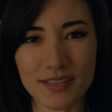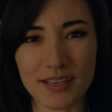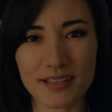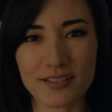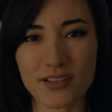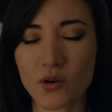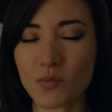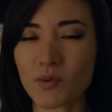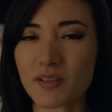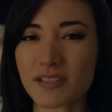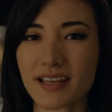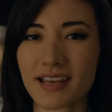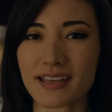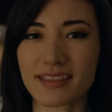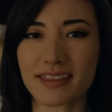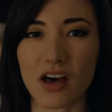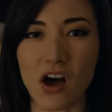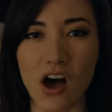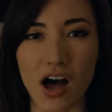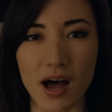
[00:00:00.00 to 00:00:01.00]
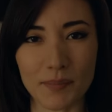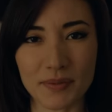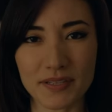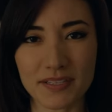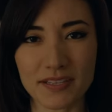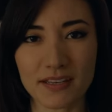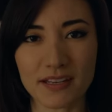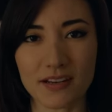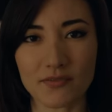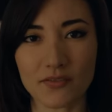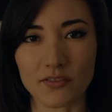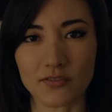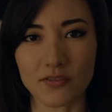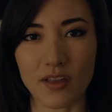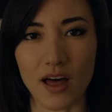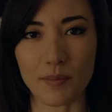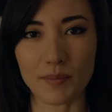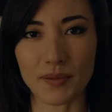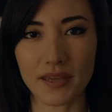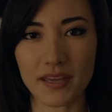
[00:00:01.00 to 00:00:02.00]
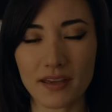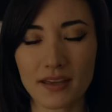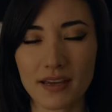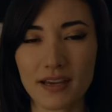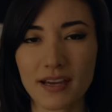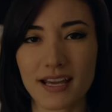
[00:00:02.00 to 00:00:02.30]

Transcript: It's almost like the opposite of a floppy.